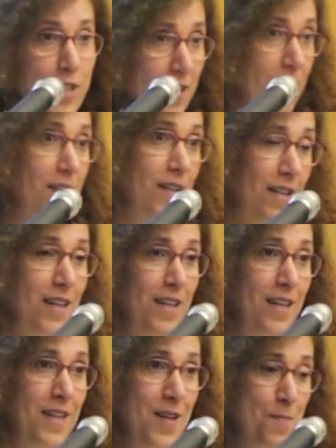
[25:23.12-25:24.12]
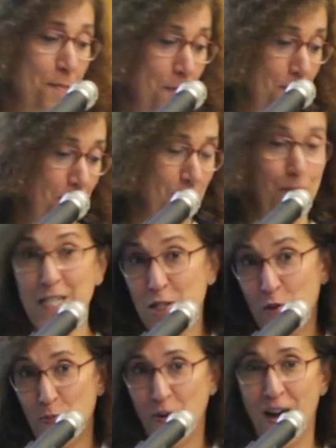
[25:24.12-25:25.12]
would uh, be
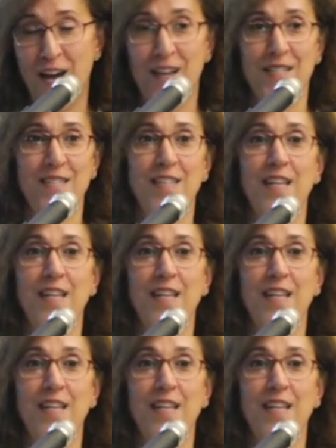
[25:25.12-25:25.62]
surprised